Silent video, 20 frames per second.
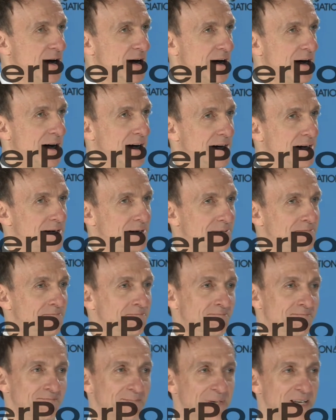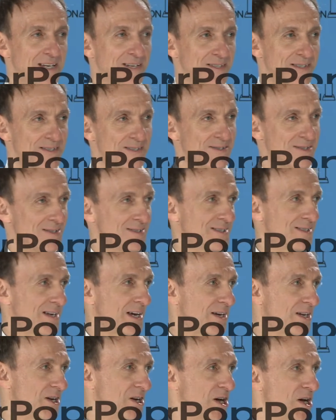Um, it's a
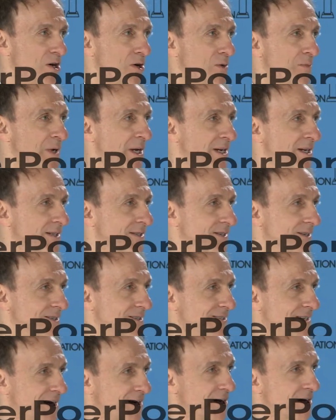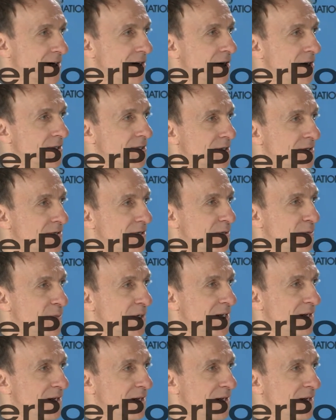second home and it's a second culture to me.